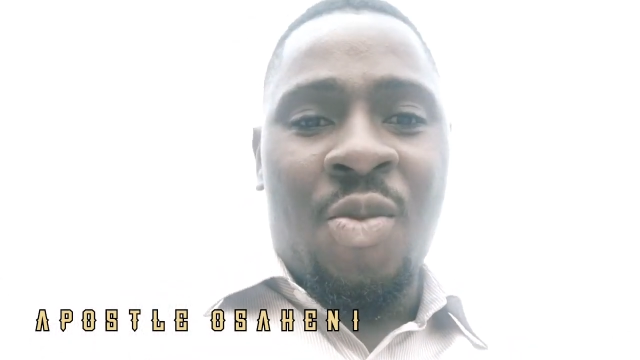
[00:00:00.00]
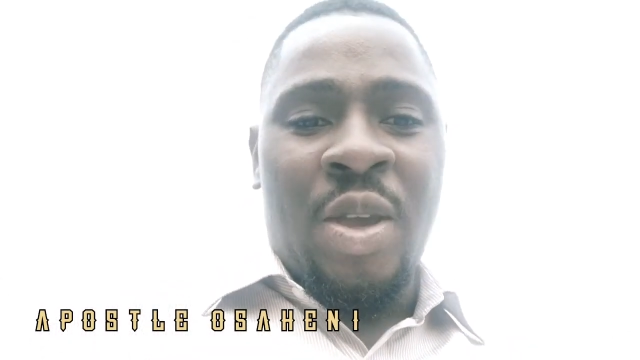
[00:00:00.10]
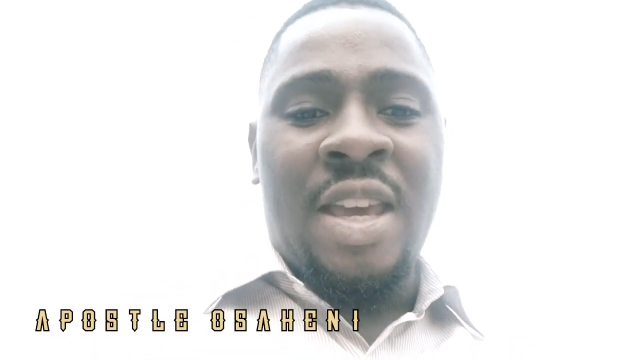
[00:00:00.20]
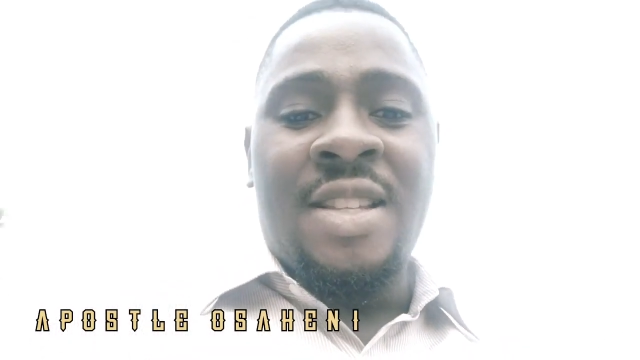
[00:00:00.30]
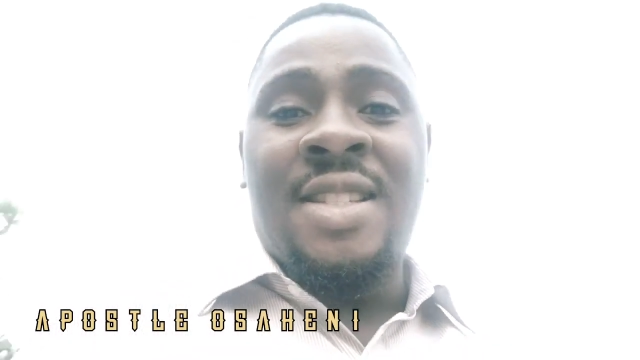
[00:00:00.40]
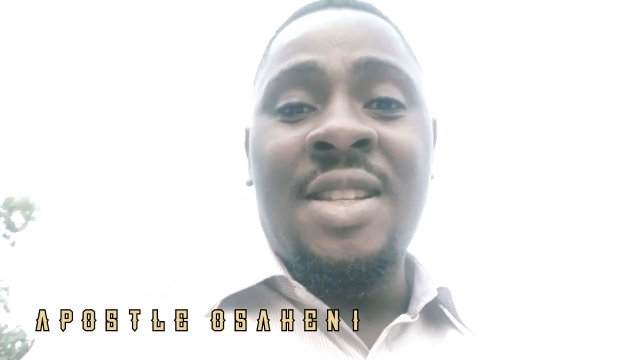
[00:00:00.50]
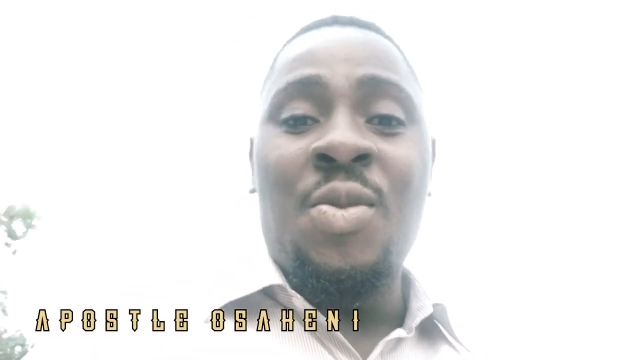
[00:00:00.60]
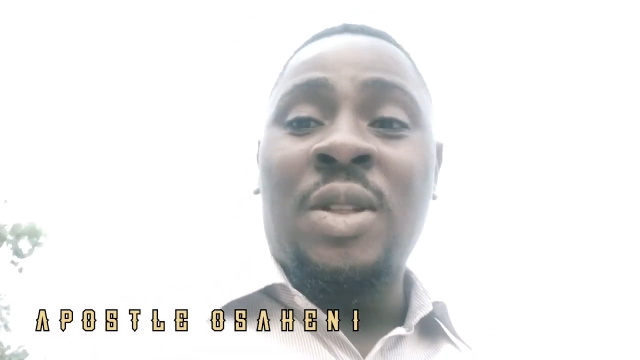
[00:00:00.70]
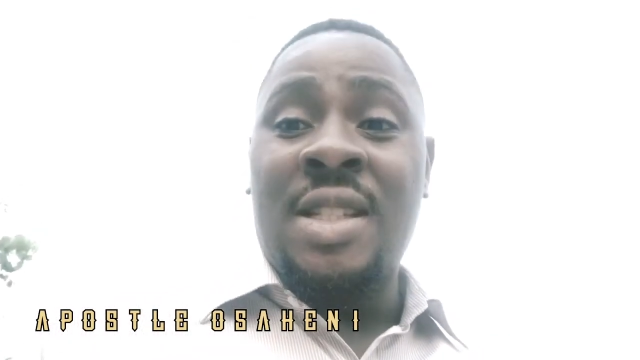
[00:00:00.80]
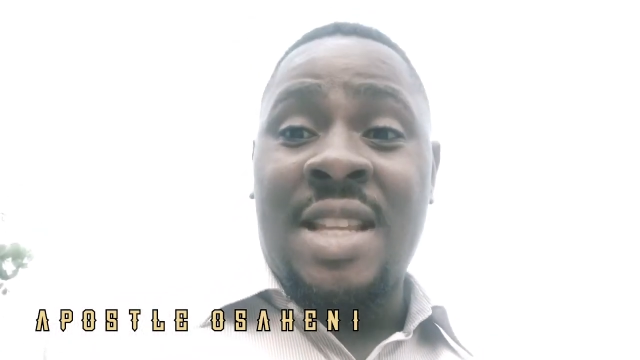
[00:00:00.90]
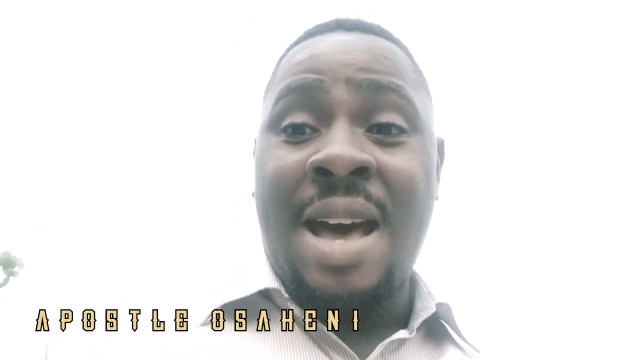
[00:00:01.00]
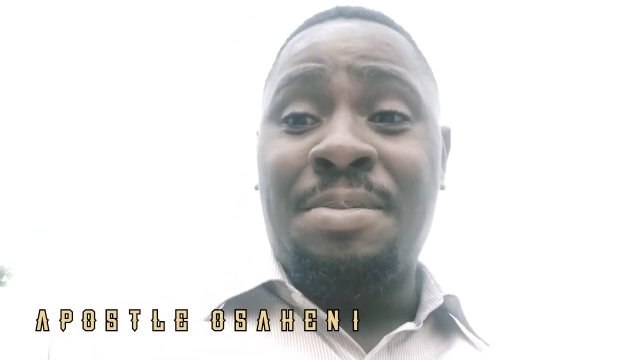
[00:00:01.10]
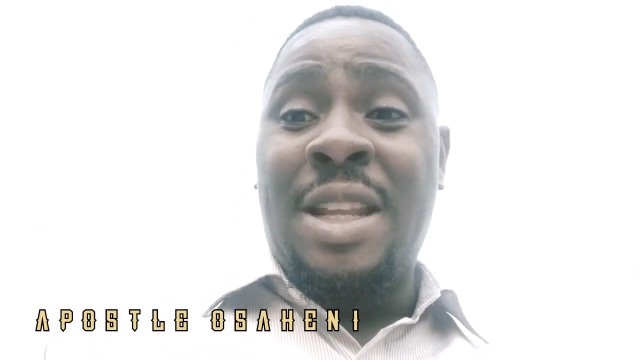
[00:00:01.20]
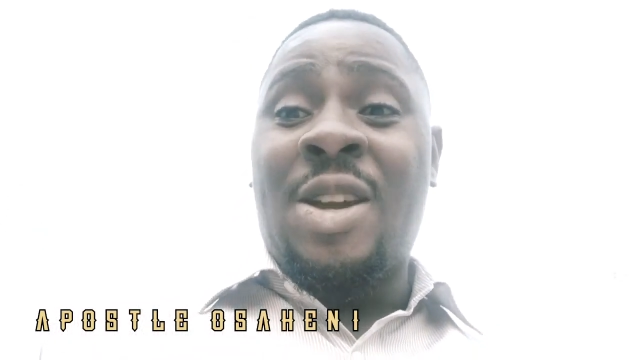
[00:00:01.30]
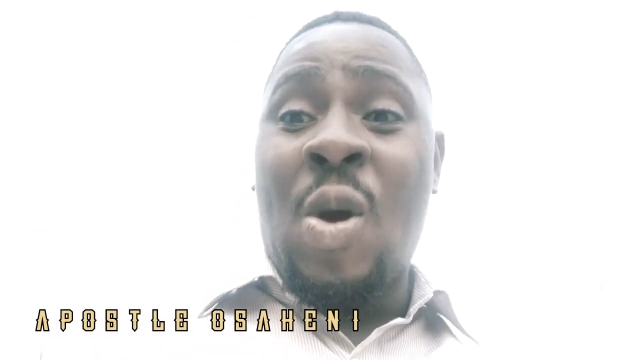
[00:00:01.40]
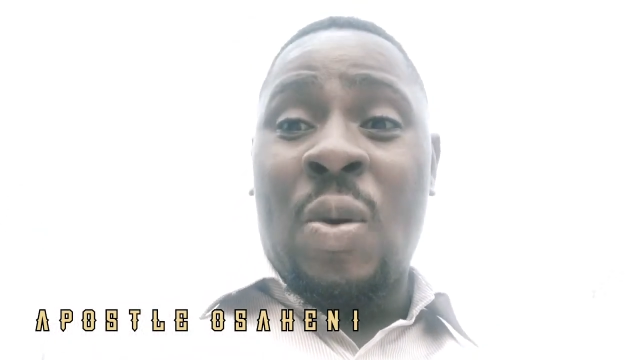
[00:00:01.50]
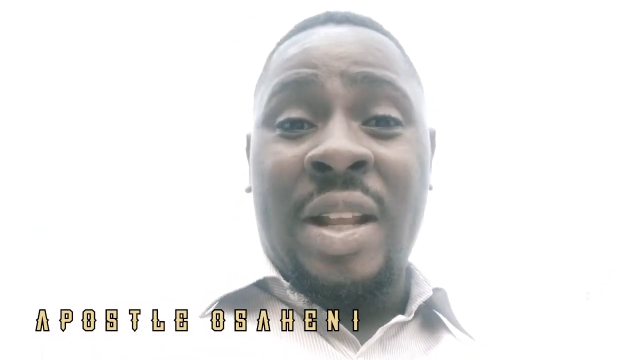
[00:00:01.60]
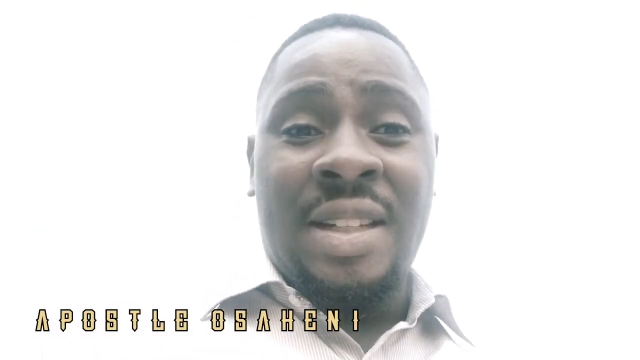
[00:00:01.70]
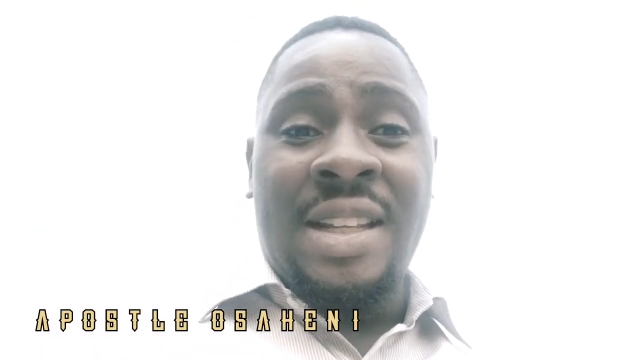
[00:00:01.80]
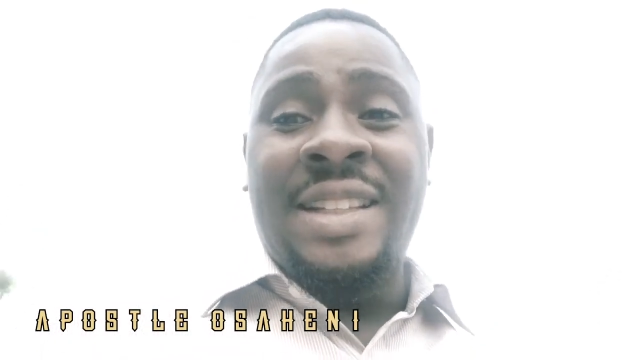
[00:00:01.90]
we can see what is happening
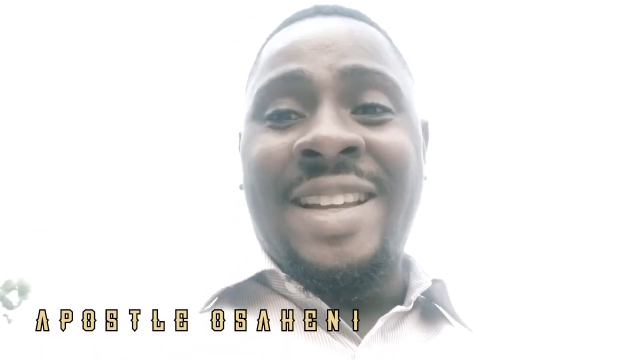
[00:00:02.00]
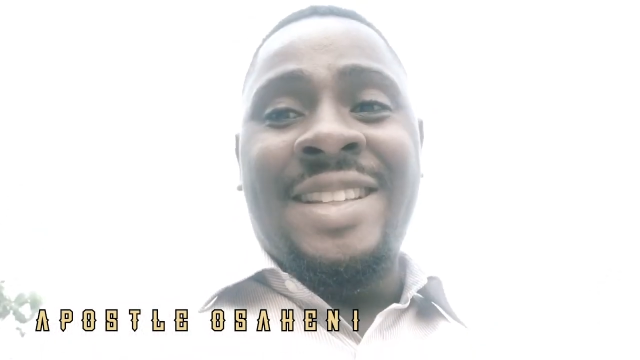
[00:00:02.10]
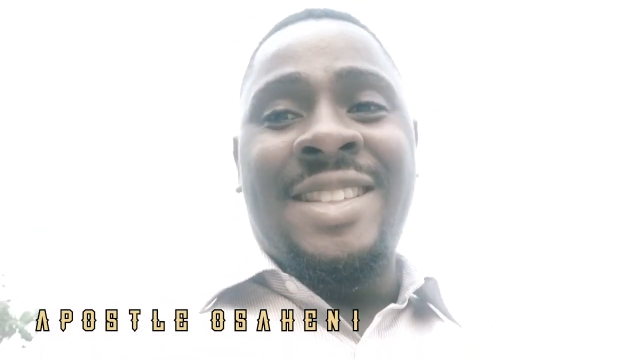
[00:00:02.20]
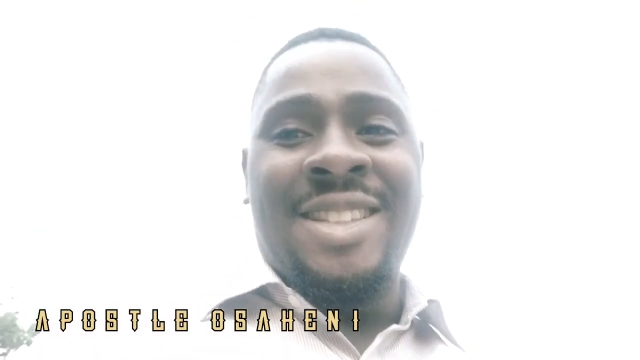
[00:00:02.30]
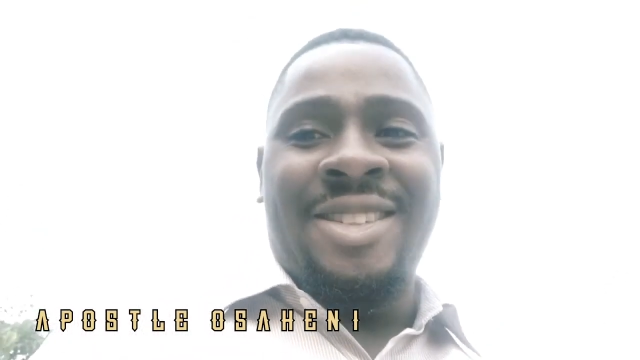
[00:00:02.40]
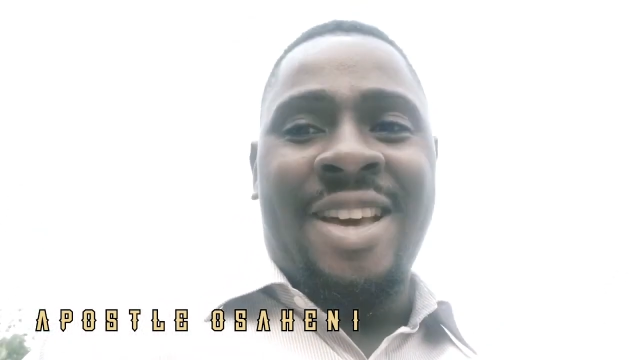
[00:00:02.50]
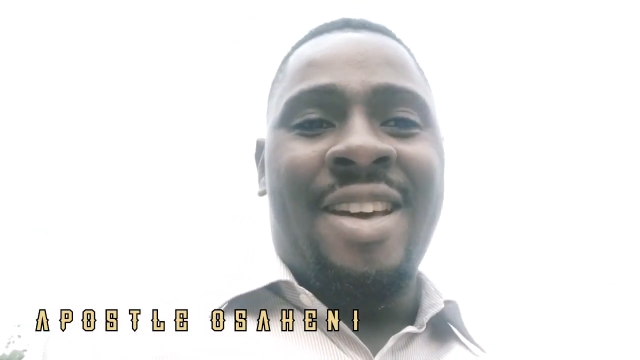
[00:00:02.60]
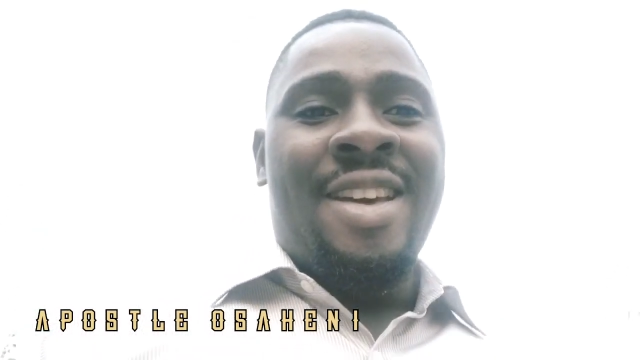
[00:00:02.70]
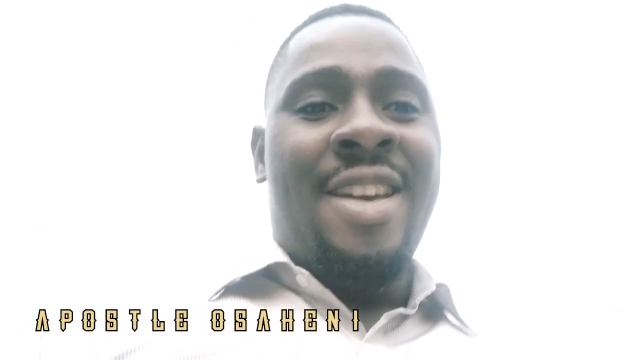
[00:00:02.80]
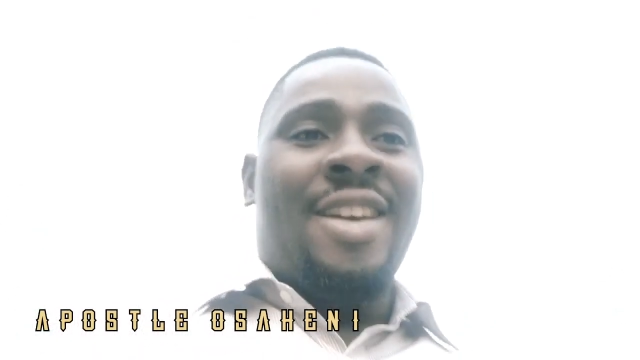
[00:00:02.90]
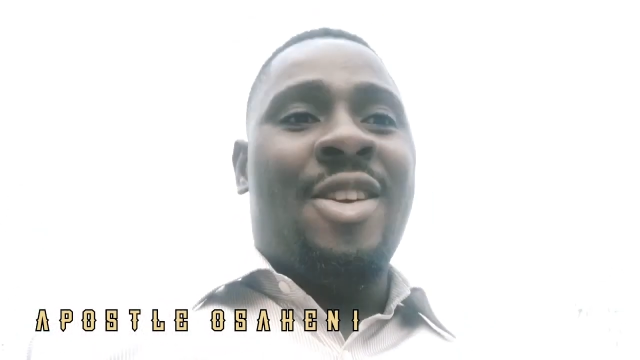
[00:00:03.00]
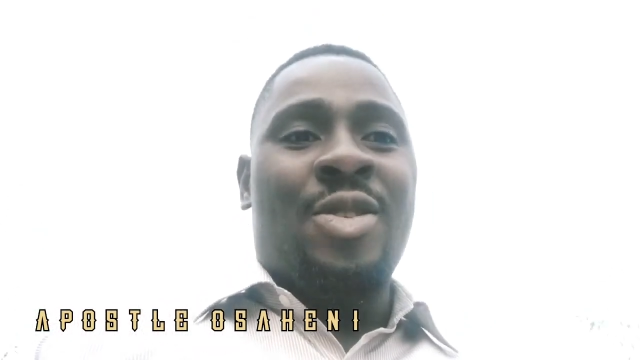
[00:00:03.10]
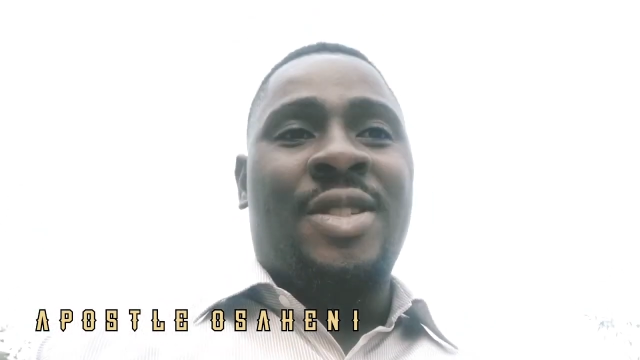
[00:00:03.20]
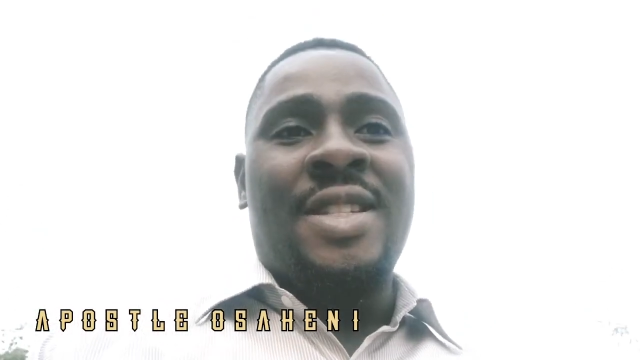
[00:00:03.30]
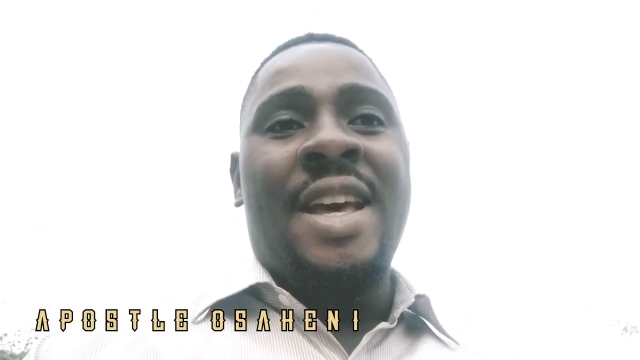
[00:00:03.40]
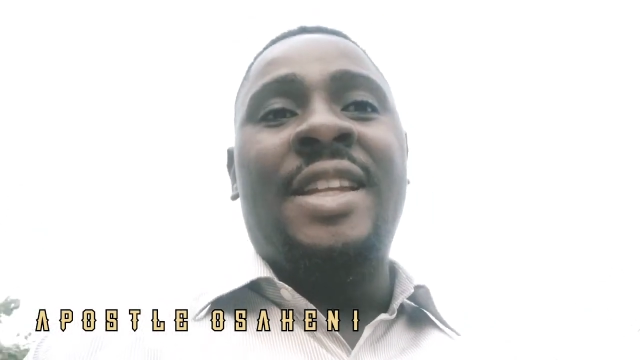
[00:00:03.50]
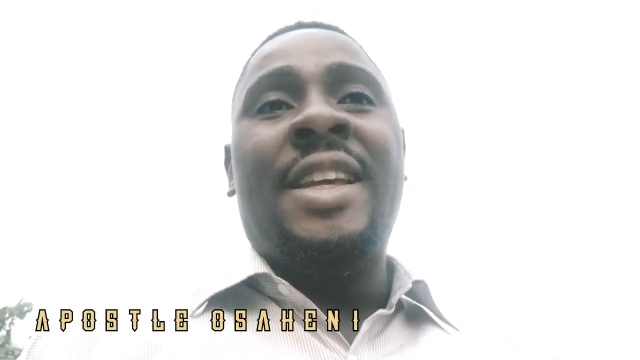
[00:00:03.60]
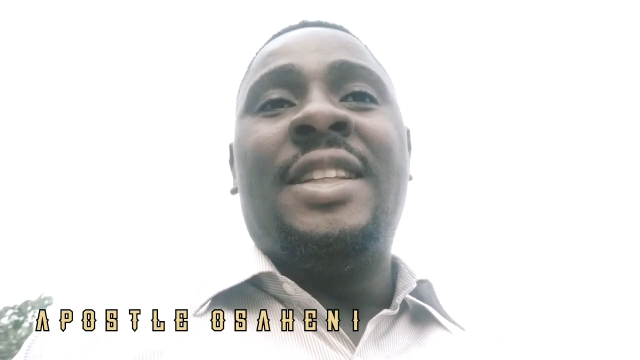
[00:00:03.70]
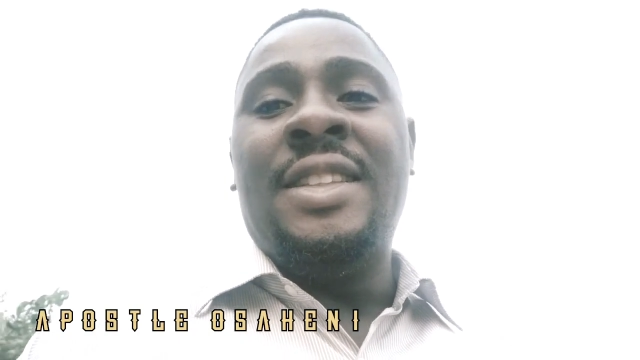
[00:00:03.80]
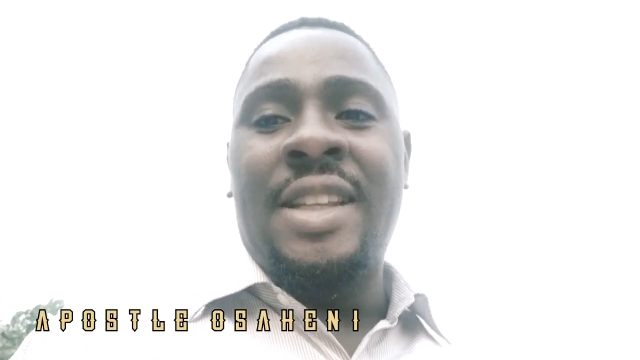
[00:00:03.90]
currently in Nigeria
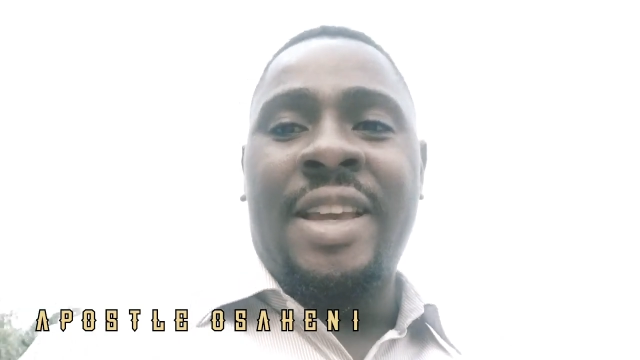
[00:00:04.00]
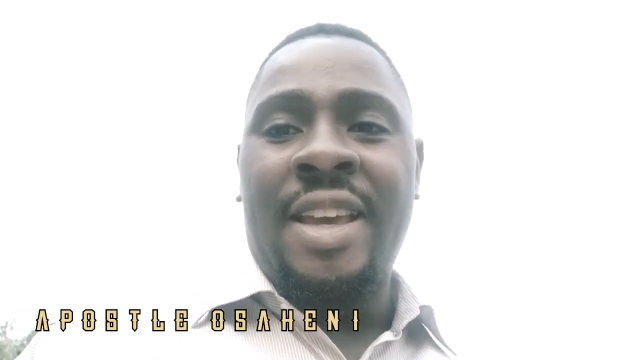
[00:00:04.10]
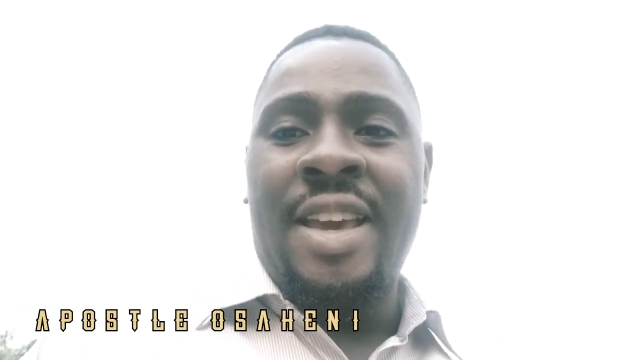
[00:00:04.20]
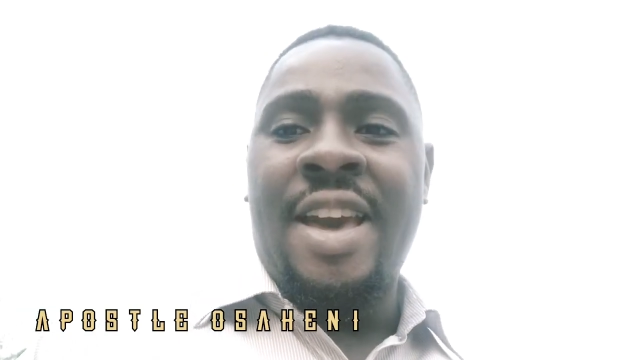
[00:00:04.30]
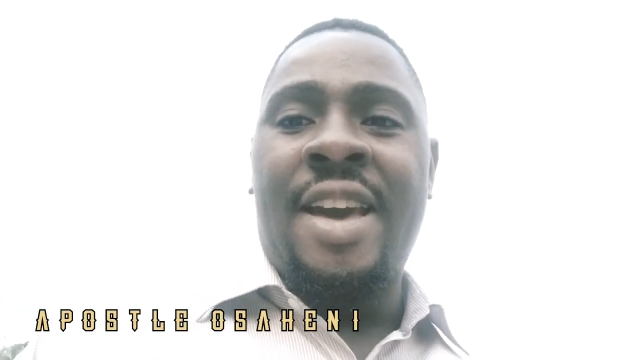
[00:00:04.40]
concerning the